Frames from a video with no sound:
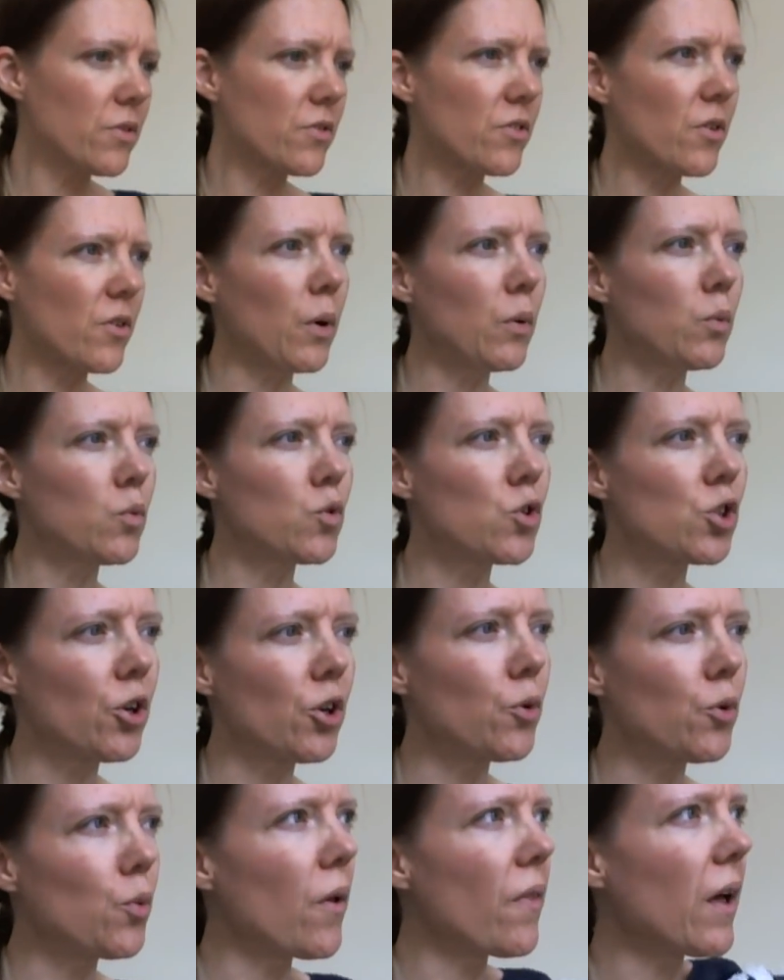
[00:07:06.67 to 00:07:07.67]
So I will show
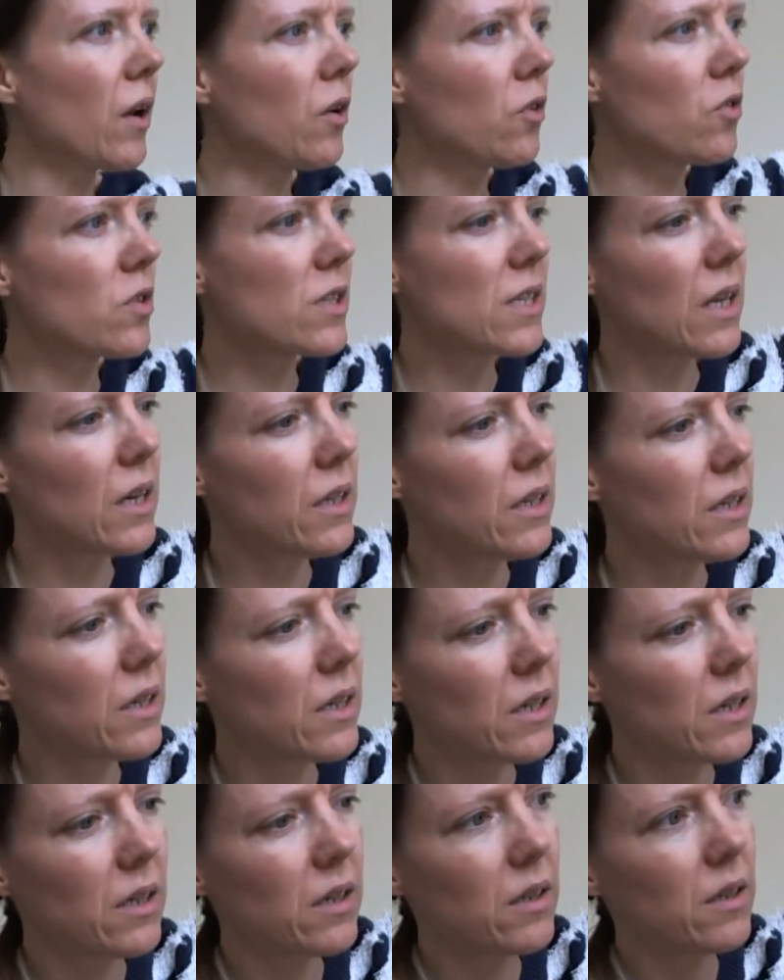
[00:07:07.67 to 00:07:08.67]
you what that looks
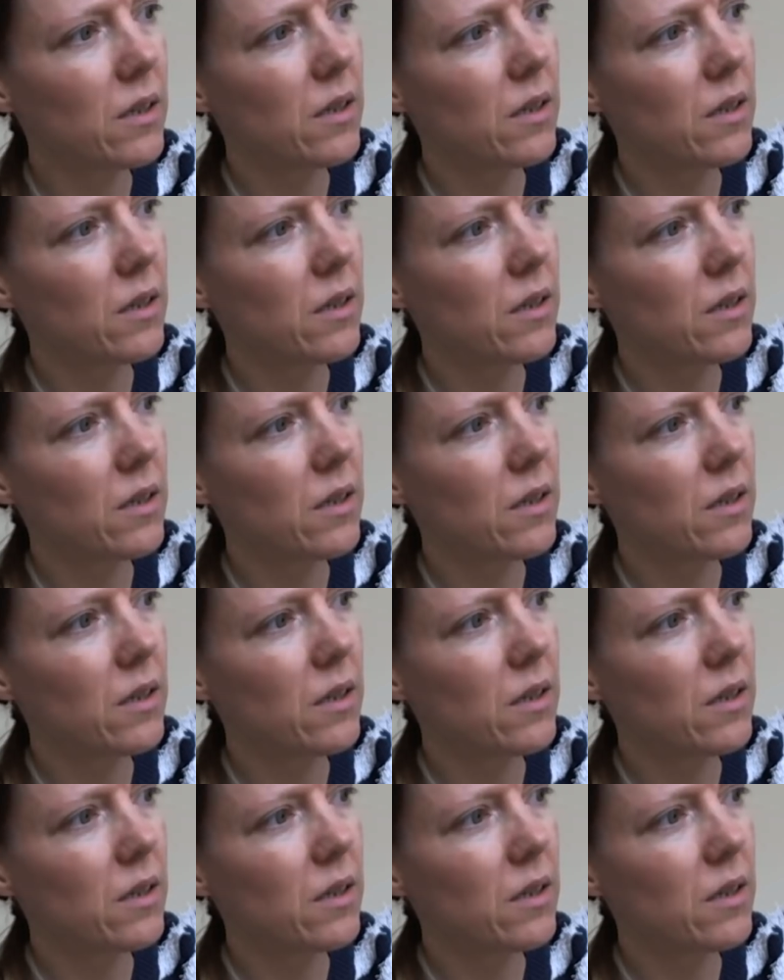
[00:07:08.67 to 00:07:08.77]
like.